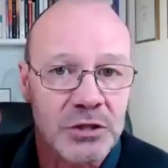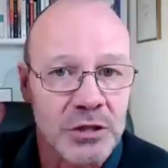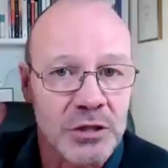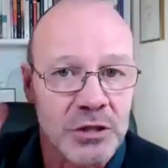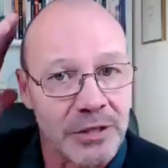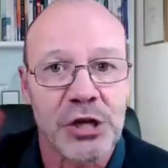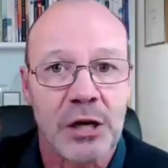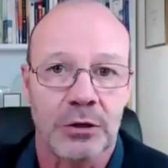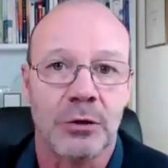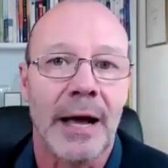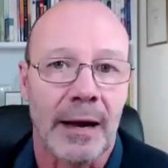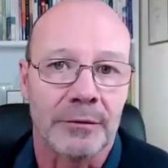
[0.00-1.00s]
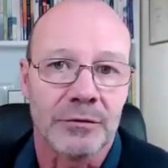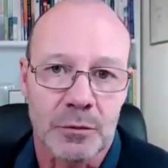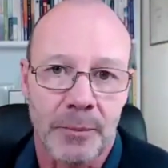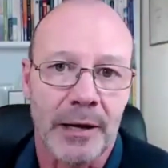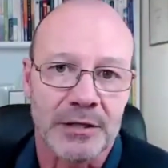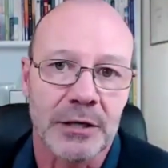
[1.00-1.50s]
so it shut you down
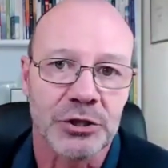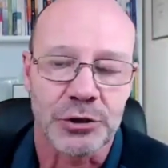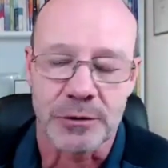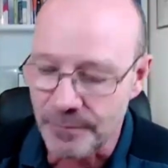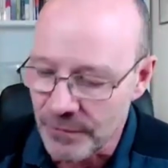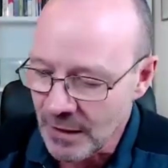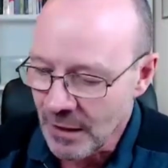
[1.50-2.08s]
to pay attention.